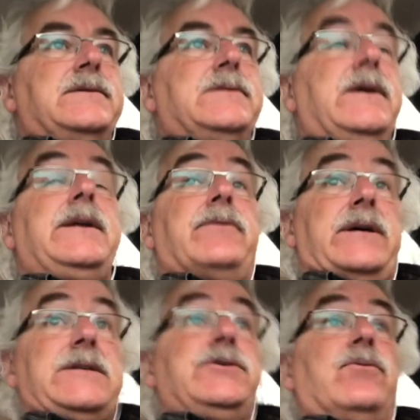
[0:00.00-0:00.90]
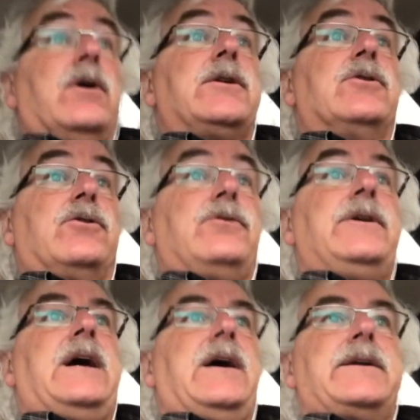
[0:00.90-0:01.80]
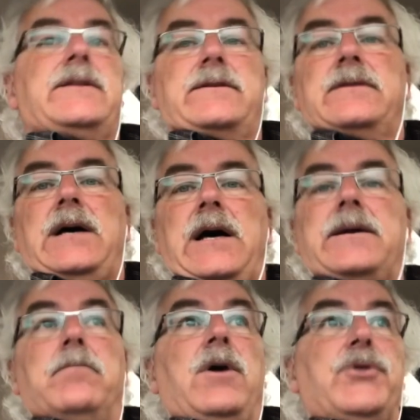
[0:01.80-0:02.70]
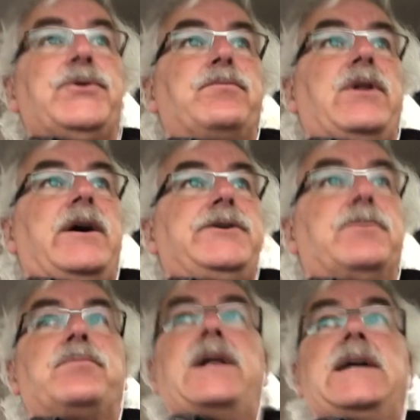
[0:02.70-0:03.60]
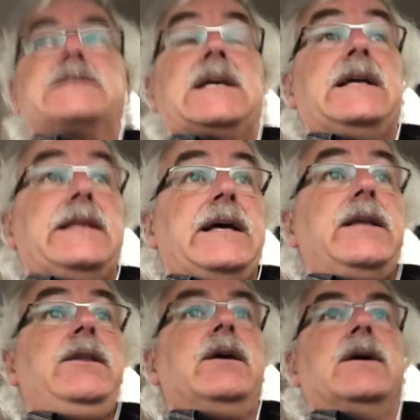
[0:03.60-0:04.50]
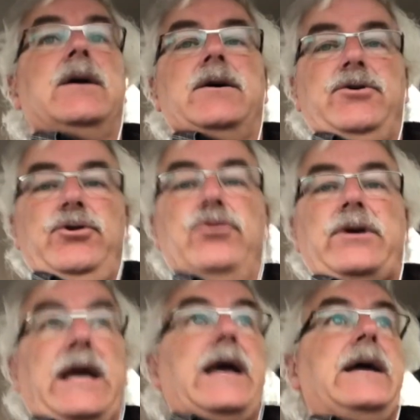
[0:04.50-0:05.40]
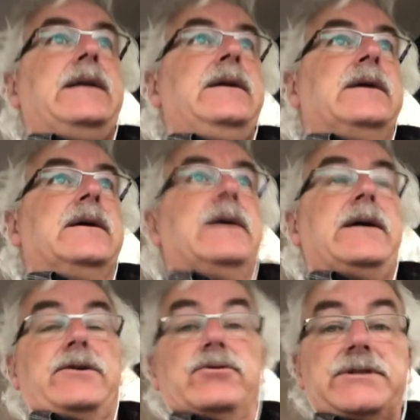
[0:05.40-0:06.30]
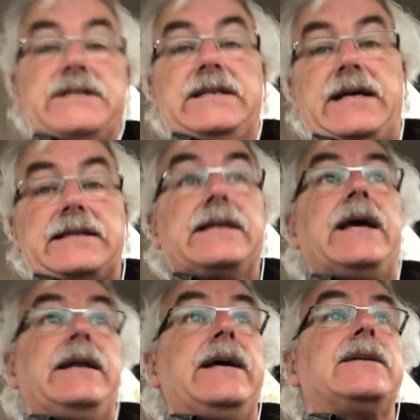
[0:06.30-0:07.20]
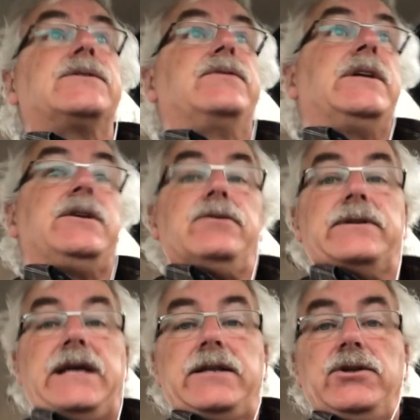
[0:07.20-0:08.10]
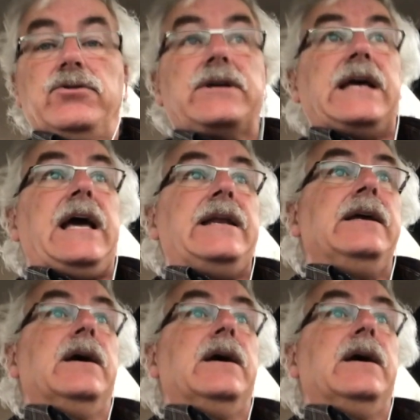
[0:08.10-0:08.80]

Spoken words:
Anyway, you want to learn how to multiply your plants, and then you can, and go see that 10x video. Then you can